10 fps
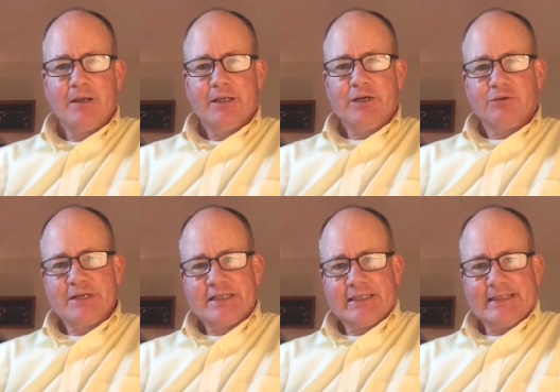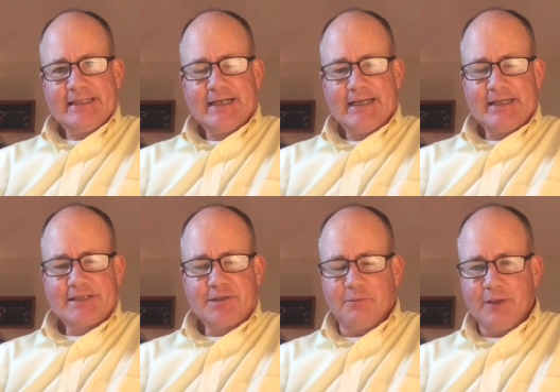You know, recently I
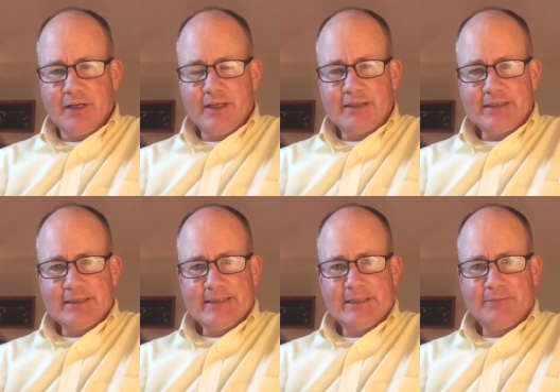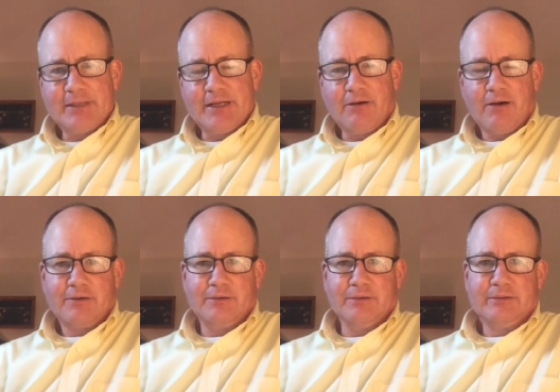had submitted um, an
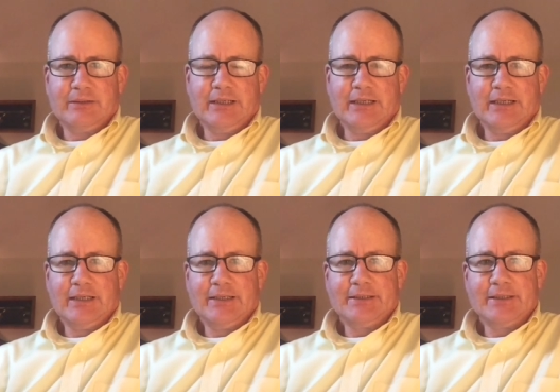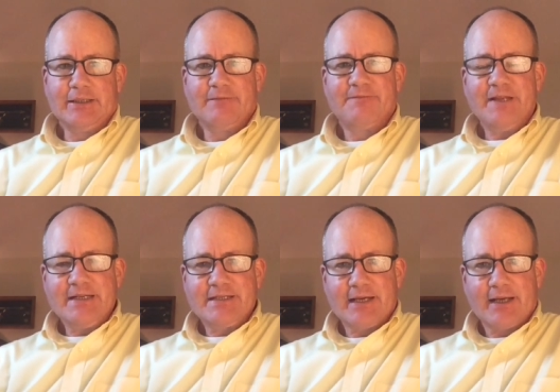article on uh,
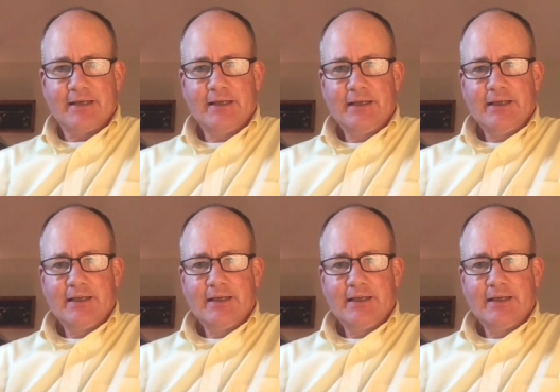fintech